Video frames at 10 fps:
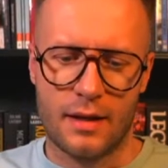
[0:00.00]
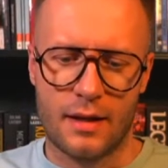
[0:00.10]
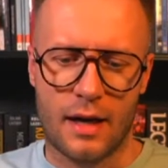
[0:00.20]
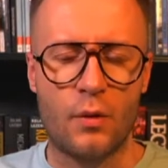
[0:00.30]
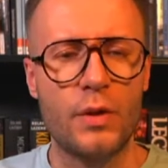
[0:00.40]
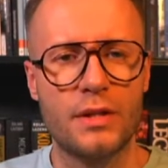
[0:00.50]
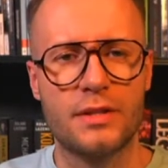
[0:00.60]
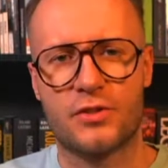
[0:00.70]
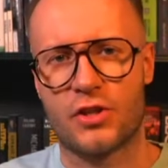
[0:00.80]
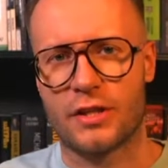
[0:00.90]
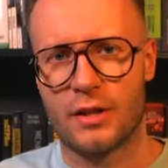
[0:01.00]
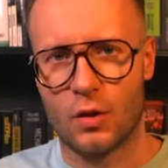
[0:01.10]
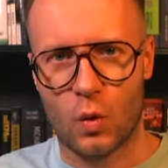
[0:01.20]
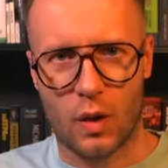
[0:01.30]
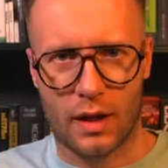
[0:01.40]
How will this channel
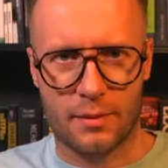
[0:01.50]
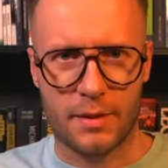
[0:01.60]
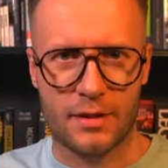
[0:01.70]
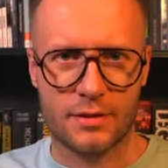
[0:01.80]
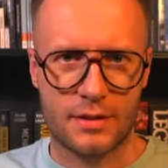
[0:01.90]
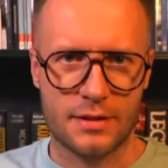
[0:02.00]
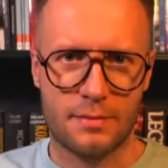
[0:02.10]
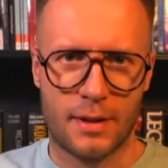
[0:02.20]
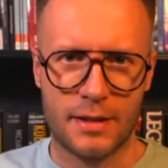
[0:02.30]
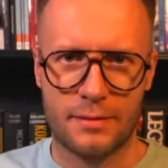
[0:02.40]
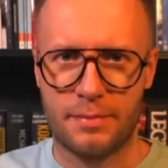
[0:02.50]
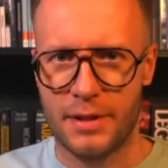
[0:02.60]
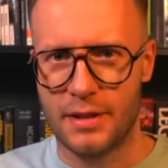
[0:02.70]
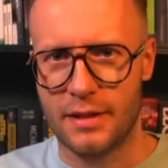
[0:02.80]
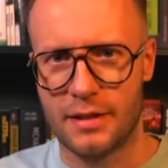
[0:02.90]
look like? Because this might
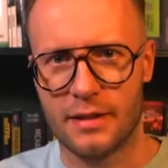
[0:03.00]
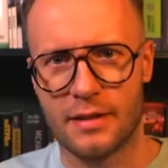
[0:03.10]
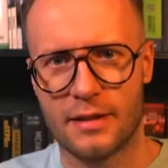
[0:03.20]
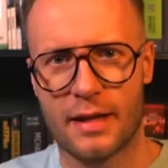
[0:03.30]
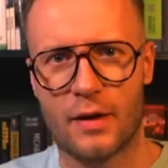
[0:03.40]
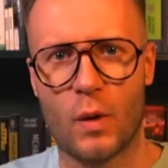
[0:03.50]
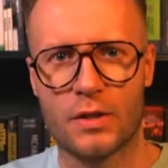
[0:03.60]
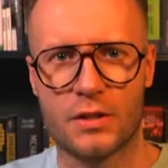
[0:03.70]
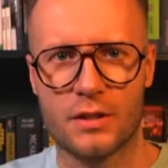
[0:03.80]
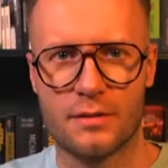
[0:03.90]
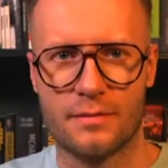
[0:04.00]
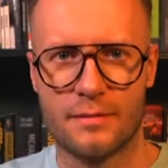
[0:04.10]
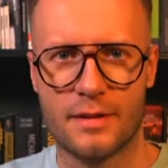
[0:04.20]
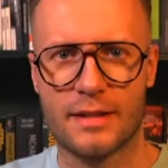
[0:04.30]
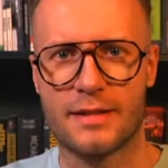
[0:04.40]
be a question
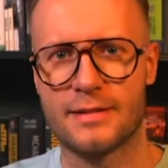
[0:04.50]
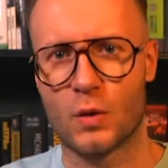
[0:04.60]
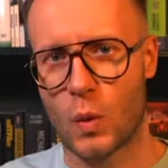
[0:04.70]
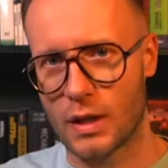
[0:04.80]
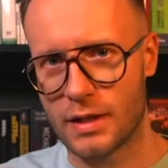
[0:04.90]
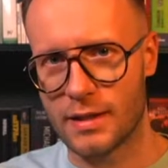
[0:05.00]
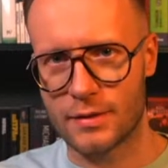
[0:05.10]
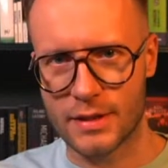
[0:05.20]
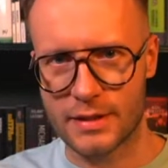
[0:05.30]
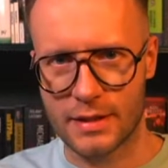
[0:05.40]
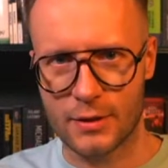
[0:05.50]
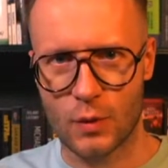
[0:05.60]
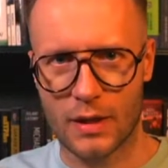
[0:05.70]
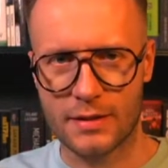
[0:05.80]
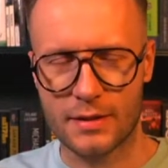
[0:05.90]
that is quite interesting
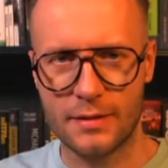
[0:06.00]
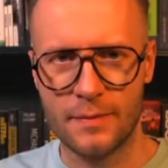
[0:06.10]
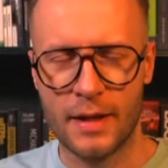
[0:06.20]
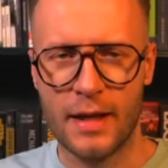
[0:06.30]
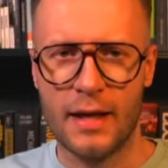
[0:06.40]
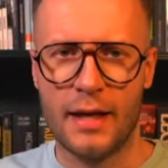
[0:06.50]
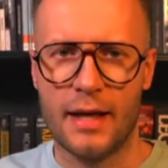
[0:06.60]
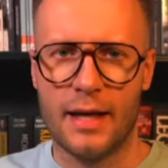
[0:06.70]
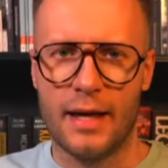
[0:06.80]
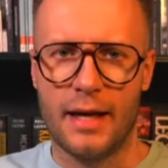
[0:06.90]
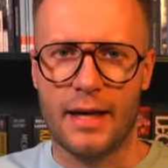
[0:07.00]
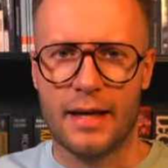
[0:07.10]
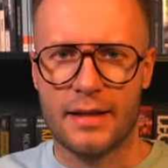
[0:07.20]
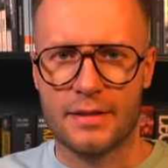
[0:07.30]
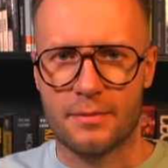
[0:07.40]
to answer.
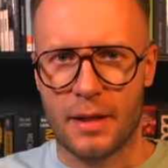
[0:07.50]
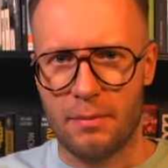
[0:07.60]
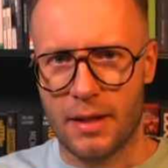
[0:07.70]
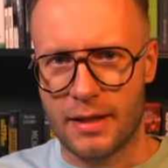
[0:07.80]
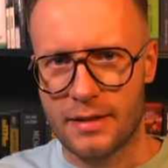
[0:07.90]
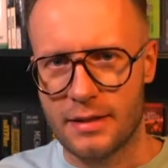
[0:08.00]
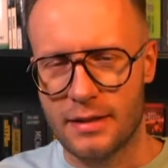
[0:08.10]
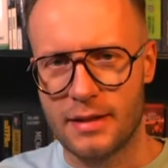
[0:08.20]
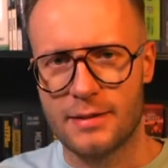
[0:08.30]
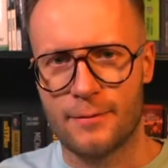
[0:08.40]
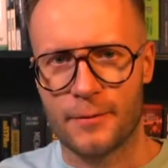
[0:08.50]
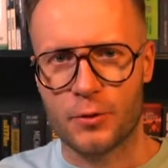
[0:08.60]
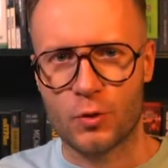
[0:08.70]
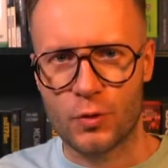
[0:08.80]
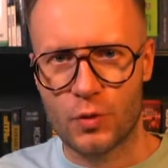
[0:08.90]
And my plan is for
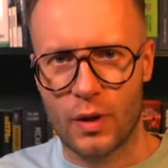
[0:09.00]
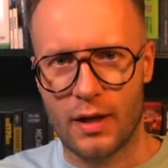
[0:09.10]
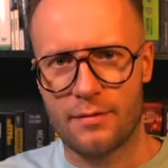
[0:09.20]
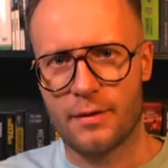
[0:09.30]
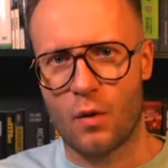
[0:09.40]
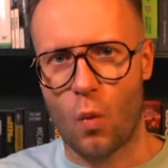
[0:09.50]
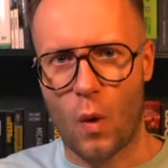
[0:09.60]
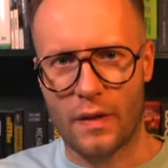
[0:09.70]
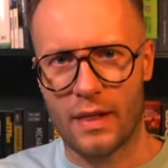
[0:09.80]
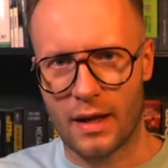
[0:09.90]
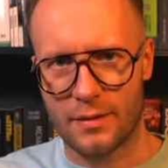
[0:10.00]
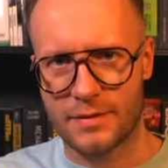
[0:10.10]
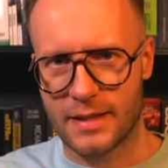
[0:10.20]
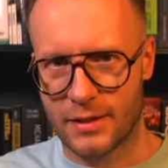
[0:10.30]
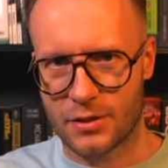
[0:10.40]
sure to have one live
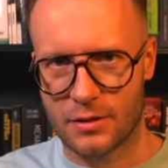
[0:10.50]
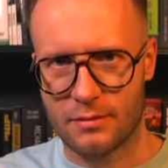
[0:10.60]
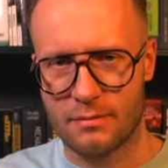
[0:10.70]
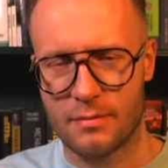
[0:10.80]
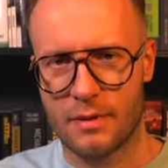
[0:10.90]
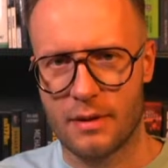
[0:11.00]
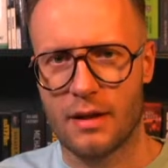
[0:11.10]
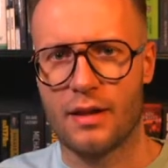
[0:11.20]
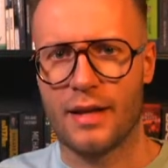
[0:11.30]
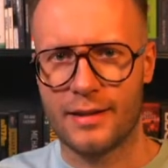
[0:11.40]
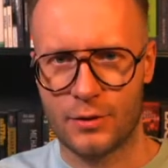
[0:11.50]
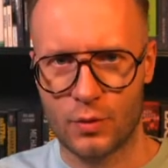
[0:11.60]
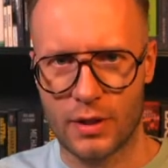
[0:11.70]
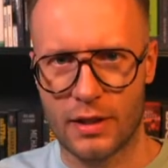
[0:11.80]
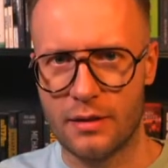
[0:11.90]
session like
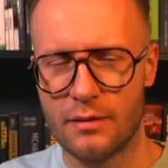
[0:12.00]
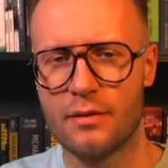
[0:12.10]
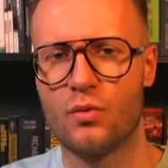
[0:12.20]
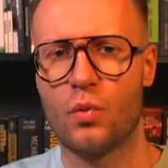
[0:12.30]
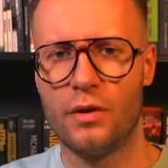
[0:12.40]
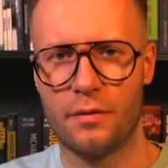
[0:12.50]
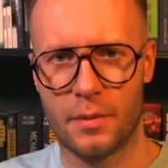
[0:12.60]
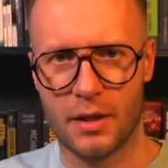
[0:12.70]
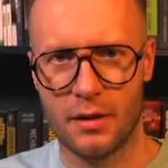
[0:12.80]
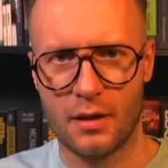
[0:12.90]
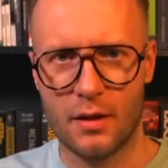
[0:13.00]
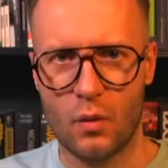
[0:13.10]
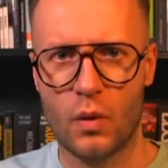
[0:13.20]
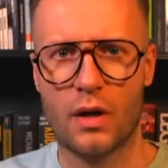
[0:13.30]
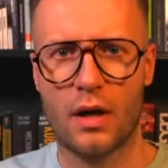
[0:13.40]
today with me,
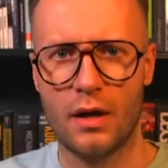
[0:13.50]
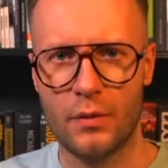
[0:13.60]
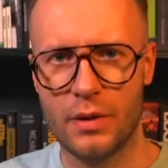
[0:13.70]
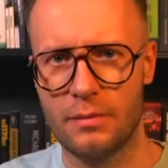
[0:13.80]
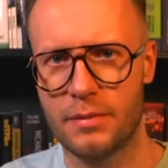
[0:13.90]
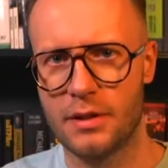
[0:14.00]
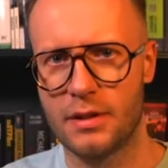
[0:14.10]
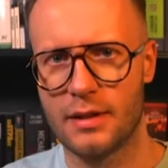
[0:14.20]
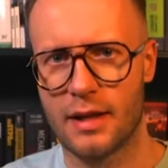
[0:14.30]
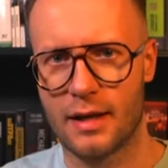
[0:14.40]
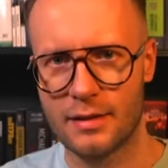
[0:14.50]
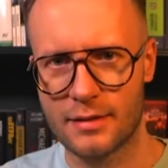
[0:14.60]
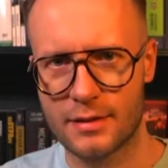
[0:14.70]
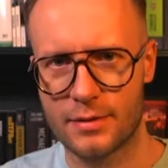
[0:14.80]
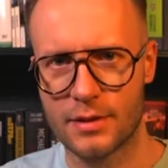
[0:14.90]
where I will be
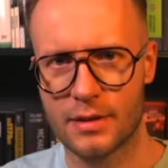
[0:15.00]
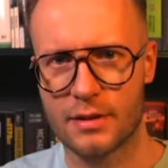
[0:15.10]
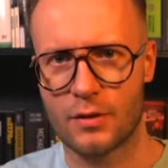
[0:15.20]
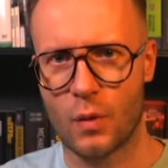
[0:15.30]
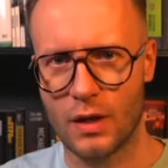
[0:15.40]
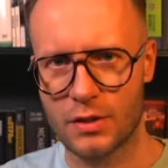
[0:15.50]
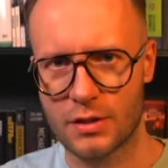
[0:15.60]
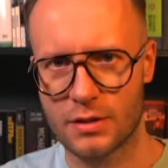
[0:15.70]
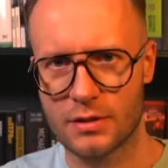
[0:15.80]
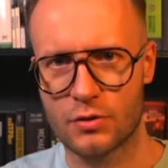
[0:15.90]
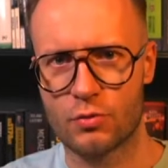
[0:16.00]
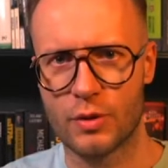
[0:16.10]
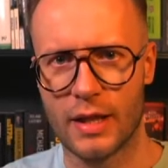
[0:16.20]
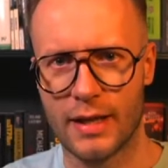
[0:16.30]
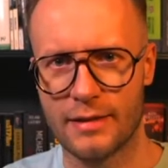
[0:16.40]
answering questions
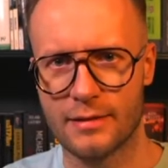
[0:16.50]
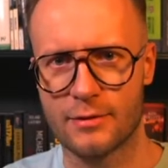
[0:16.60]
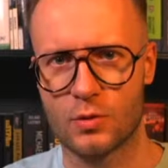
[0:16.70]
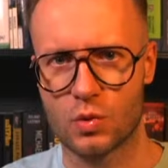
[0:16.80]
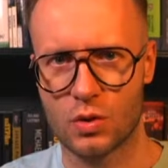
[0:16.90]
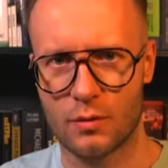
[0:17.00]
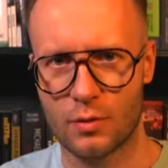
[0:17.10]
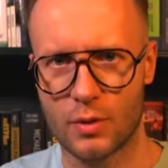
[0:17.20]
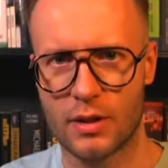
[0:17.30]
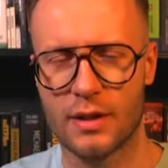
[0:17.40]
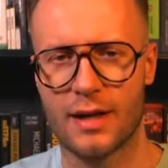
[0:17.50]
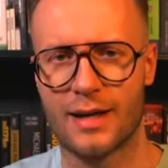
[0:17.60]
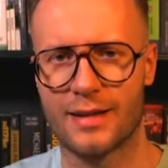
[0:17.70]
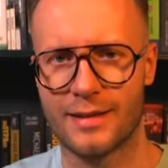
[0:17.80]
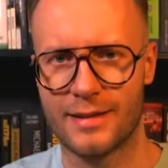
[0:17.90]
related to software
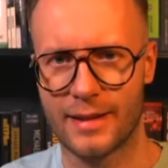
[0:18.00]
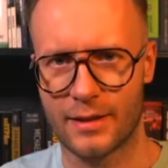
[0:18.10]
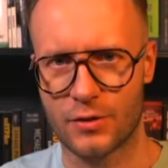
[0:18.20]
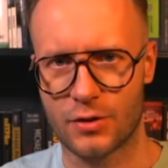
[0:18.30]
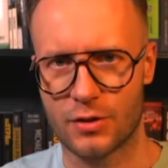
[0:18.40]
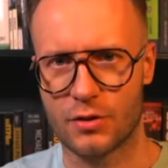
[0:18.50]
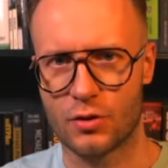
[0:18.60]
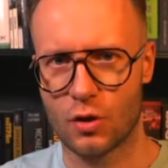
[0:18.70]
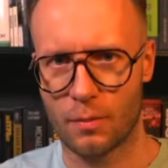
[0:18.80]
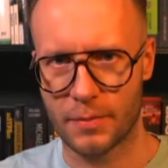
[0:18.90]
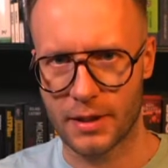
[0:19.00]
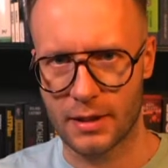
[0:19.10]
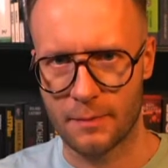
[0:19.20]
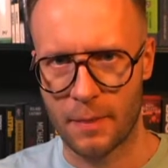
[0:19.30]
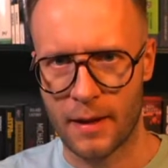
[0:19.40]
architecture
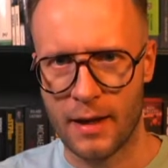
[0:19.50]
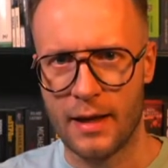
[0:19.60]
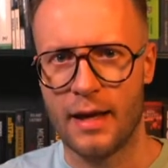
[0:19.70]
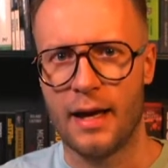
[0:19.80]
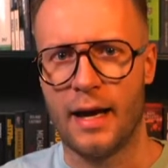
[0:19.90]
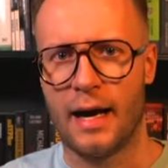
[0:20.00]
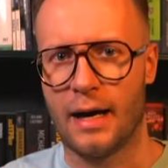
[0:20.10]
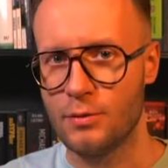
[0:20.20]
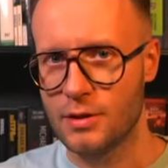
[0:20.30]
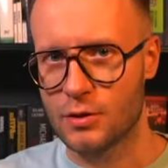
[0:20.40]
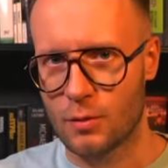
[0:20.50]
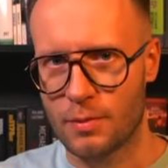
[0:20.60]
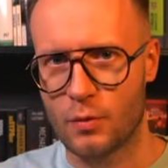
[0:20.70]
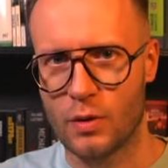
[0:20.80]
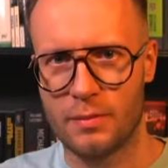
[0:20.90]
topic. How this
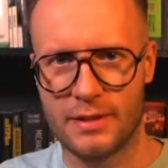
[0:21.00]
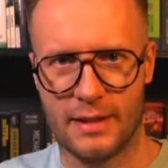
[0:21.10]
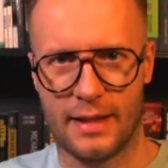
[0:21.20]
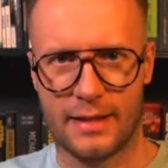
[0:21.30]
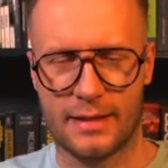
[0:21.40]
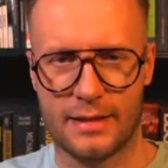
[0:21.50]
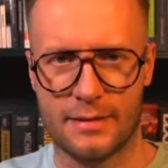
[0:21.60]
topic will be selected?